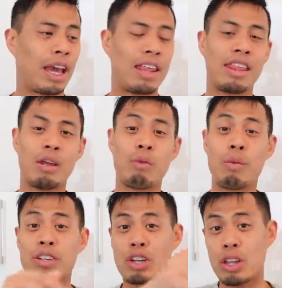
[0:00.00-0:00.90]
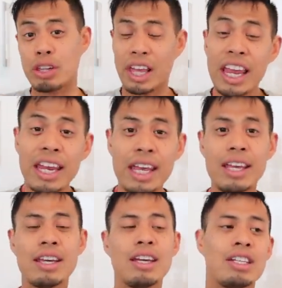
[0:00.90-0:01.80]
And then when we saw the
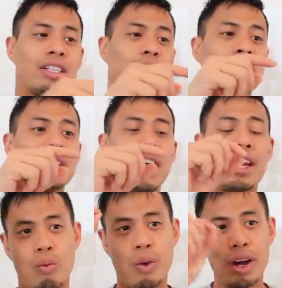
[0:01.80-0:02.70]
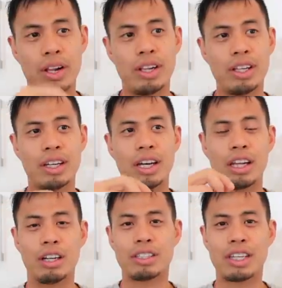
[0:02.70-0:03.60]
lady, she was like, well,
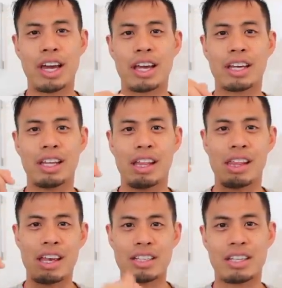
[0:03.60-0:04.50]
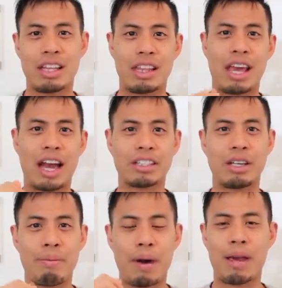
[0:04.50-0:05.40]
it looks like they said that they
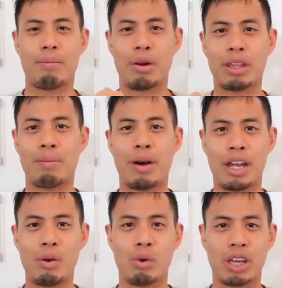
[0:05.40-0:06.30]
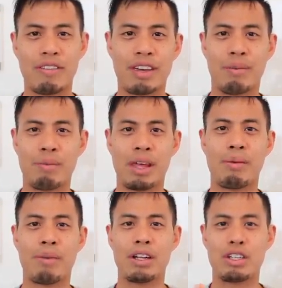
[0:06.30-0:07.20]
actually might bring the money. We're giving them
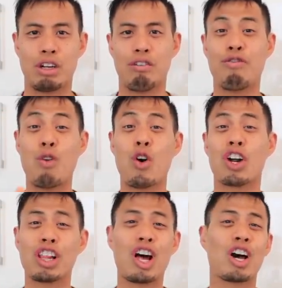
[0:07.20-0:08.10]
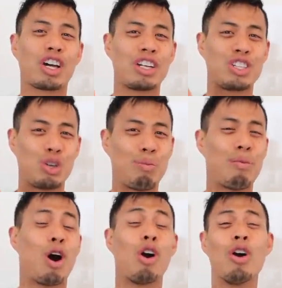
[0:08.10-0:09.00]
them until 4 o'clock
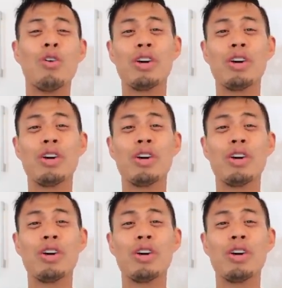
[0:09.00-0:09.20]
tomorrow.